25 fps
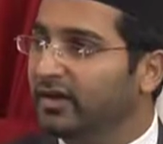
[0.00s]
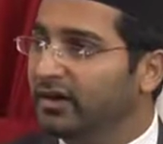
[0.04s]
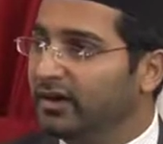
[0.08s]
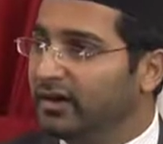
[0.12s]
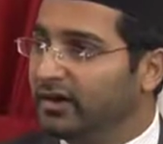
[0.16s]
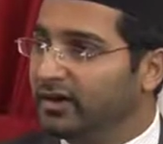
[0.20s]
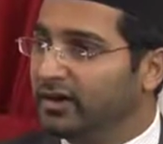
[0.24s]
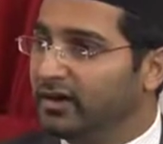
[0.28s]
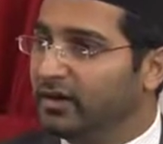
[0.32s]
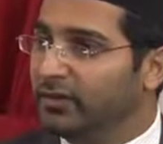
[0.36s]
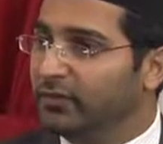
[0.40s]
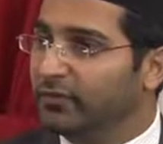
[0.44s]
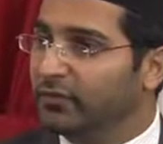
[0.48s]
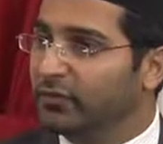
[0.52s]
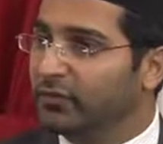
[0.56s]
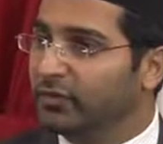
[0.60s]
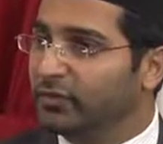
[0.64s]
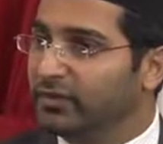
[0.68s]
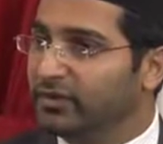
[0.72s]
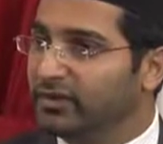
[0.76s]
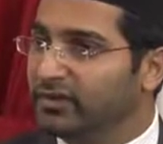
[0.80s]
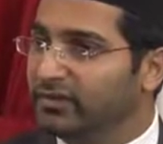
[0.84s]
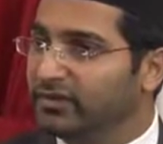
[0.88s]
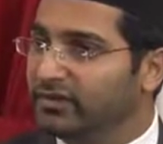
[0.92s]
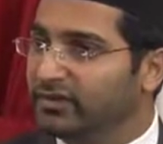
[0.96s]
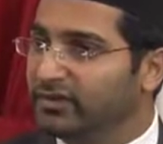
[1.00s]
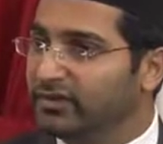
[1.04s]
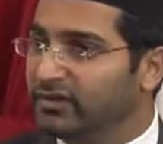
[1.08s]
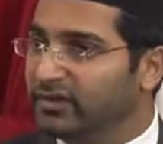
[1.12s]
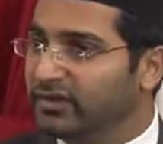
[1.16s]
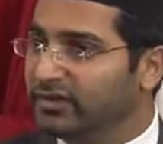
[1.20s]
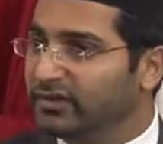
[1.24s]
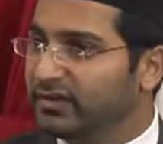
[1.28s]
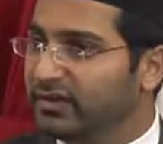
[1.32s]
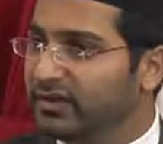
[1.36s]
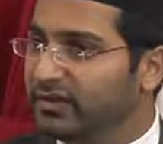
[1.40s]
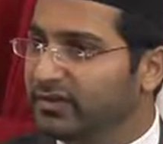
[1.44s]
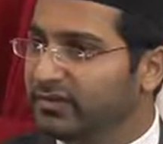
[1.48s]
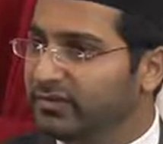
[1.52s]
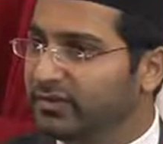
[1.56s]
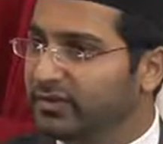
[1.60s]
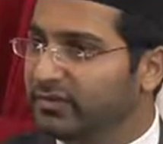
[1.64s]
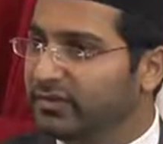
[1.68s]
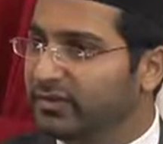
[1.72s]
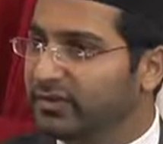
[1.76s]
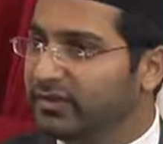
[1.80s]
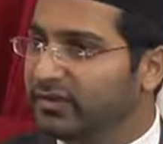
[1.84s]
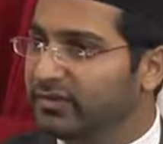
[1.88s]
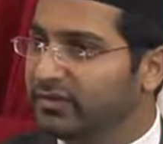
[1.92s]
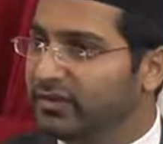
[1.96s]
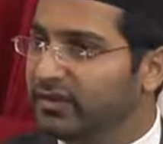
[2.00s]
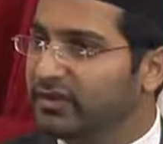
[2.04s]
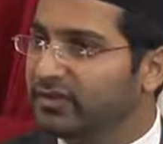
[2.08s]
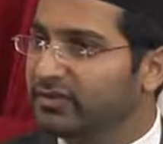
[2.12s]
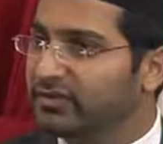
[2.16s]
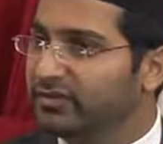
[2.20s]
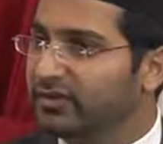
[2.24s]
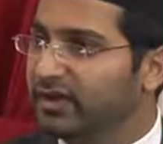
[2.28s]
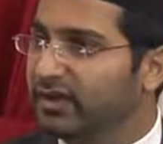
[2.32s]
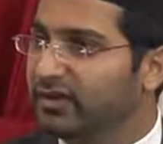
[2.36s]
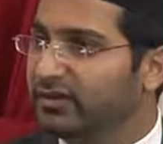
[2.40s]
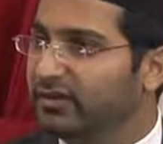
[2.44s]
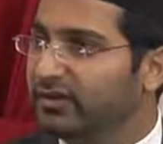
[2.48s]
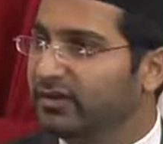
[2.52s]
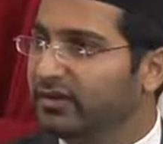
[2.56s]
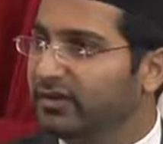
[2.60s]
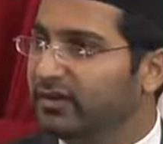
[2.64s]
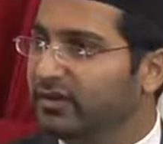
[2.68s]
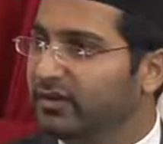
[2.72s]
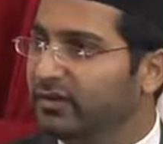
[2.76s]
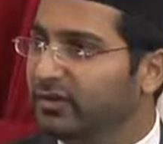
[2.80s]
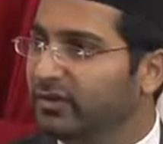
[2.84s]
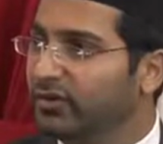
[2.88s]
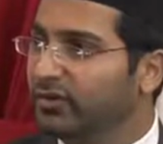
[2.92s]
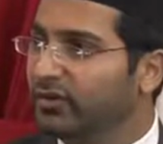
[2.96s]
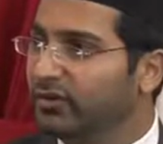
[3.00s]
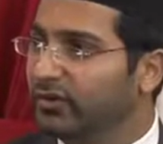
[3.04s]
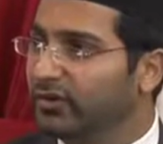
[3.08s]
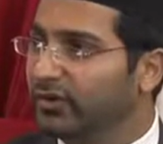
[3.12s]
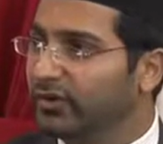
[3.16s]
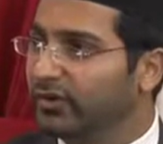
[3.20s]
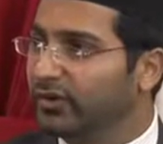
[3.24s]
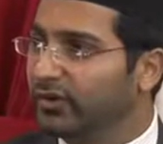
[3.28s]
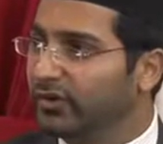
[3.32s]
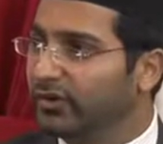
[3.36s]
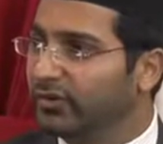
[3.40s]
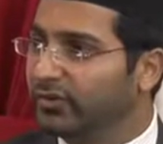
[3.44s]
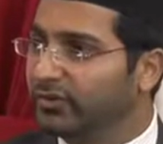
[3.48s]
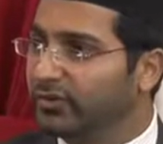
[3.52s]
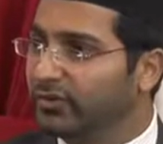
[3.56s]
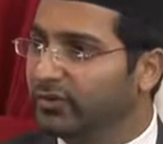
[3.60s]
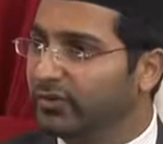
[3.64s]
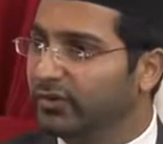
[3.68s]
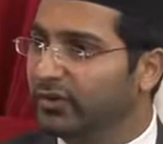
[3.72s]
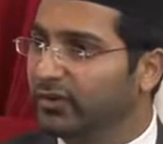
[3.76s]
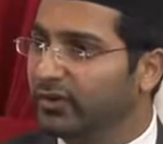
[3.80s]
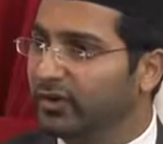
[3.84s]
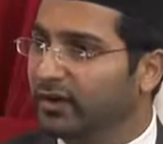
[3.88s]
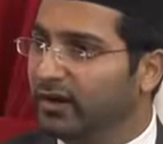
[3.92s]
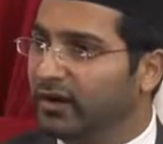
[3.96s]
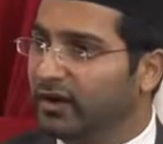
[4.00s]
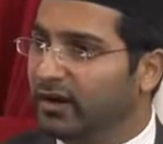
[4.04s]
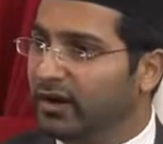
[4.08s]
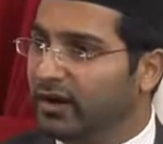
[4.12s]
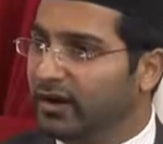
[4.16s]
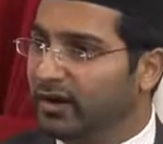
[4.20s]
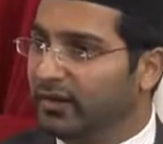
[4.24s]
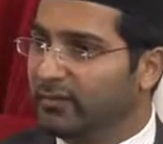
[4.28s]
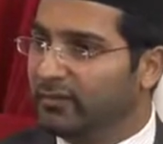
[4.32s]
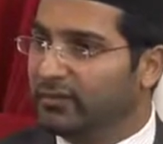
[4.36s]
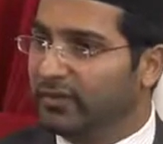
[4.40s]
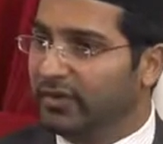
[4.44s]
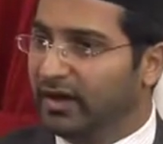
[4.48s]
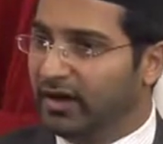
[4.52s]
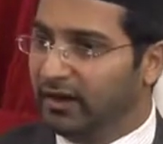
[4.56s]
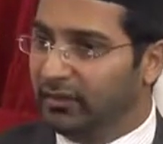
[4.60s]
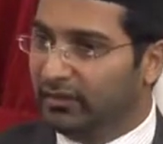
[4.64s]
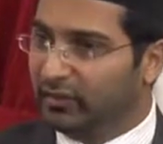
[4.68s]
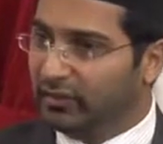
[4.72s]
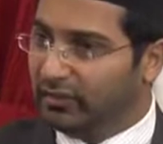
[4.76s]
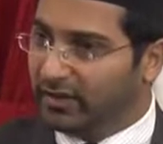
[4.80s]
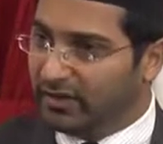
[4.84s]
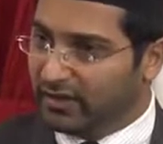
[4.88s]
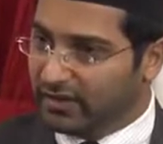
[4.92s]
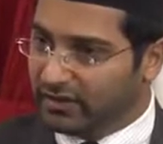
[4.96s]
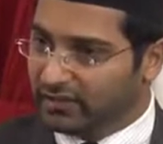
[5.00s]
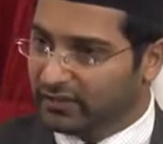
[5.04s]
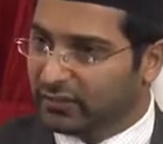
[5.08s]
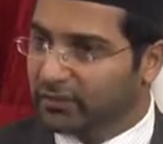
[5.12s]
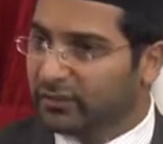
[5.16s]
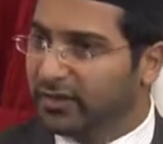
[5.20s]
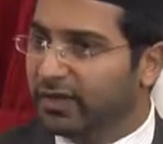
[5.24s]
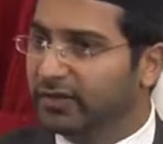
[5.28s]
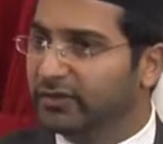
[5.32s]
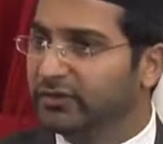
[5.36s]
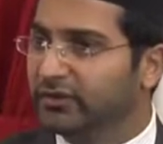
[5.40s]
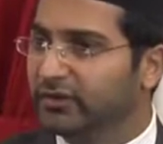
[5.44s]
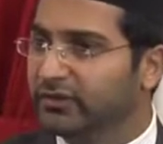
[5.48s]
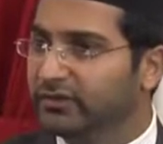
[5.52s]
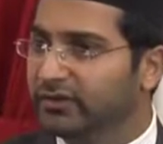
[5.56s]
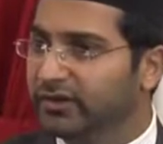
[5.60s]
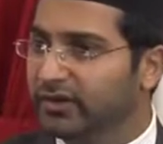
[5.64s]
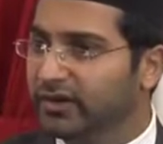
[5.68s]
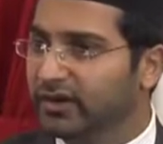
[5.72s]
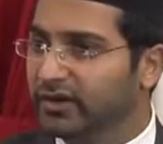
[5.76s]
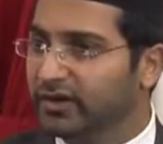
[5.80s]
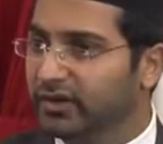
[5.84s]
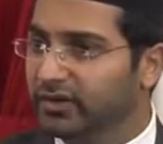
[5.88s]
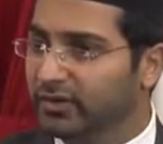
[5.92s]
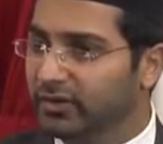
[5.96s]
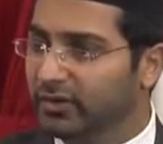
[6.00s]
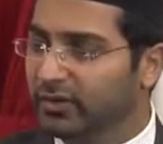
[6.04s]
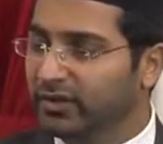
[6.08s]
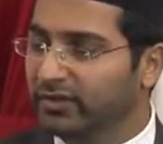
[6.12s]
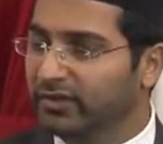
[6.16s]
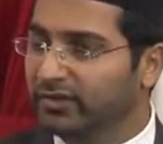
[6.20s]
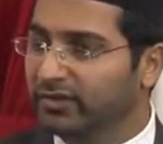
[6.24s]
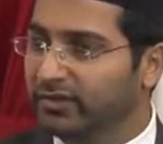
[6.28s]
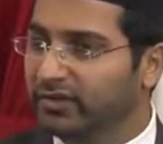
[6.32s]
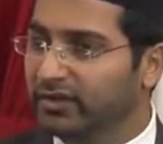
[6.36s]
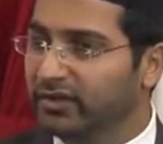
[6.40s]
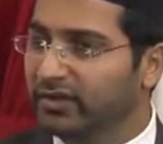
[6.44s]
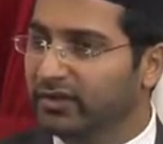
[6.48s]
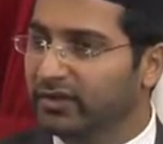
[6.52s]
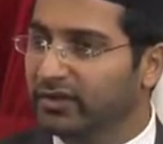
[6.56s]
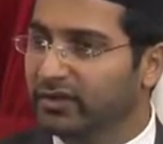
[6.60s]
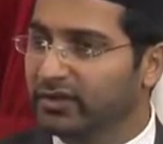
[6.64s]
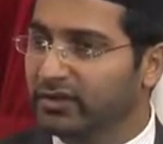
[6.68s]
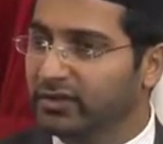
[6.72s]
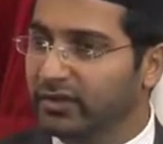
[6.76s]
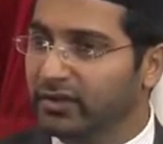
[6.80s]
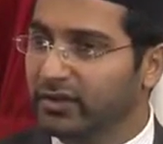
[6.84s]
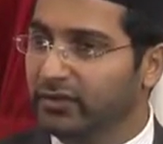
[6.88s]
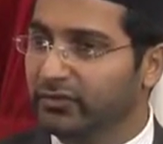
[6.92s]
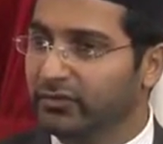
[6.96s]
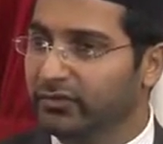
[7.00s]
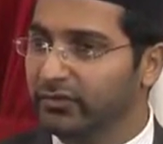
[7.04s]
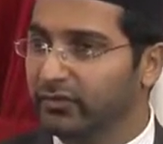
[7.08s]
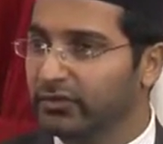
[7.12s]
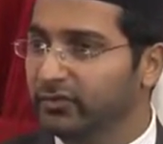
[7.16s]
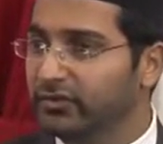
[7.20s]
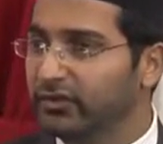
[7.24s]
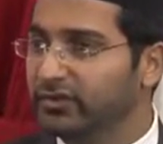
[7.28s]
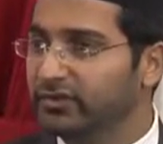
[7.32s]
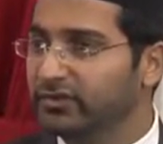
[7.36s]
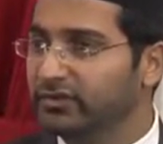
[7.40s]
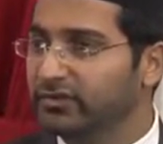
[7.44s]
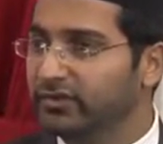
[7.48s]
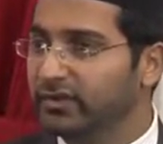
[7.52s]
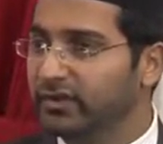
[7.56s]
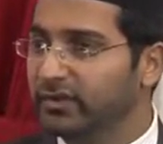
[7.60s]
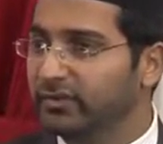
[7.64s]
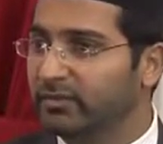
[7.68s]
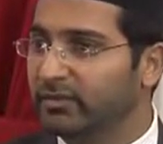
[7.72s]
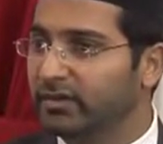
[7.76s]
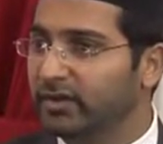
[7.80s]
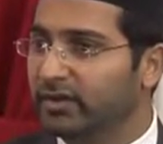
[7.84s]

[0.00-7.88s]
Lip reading: So these are some of the things that we're going through. I would also like to share one thing with you, Mirza Sahib.